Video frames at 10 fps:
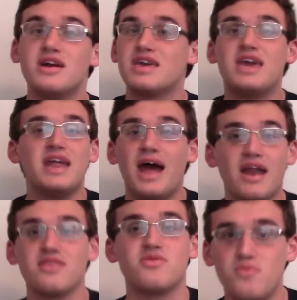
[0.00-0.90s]
Get out
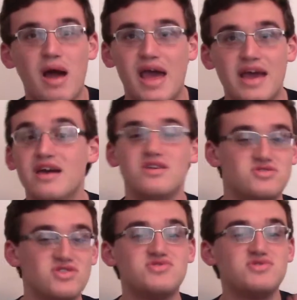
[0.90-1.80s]
of the way.
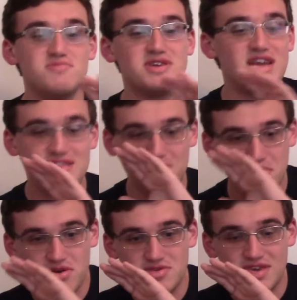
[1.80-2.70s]
Chuck Schumer, Nancy
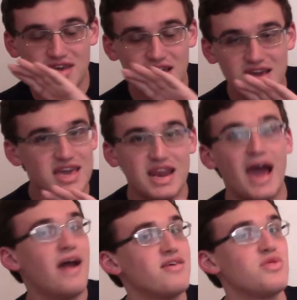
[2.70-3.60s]
Pelosi, get
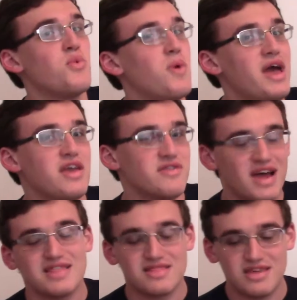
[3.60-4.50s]
out of the way. You're
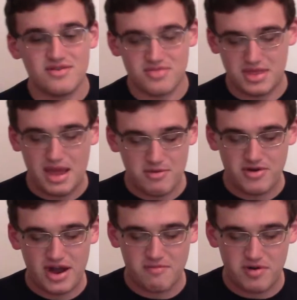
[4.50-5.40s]
not the leader of the
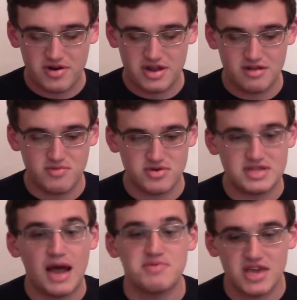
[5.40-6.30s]
Democratic Party anymore.
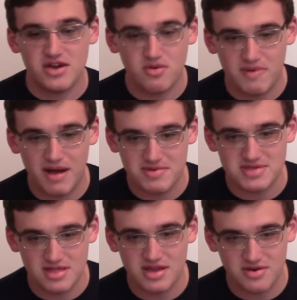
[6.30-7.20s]
Stop saying Obama is
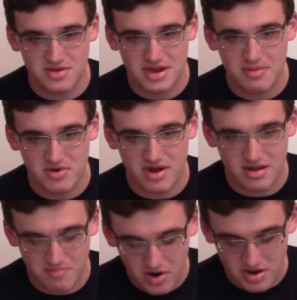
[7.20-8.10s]
the leader of the
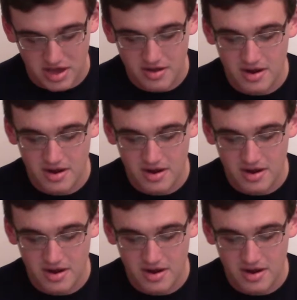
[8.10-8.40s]
Democratic Party.